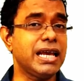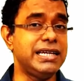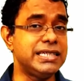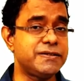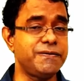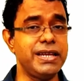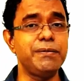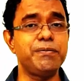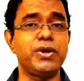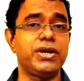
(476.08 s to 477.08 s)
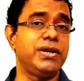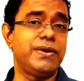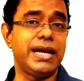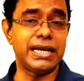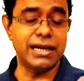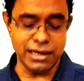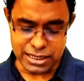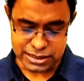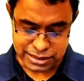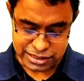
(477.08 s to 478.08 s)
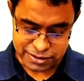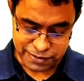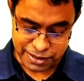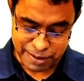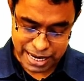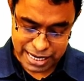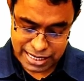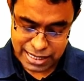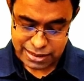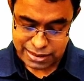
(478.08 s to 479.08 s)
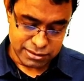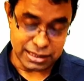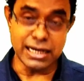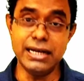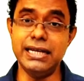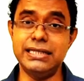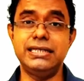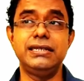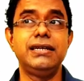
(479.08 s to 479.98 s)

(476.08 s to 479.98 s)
and it's very important to get early stage feedback. Courage.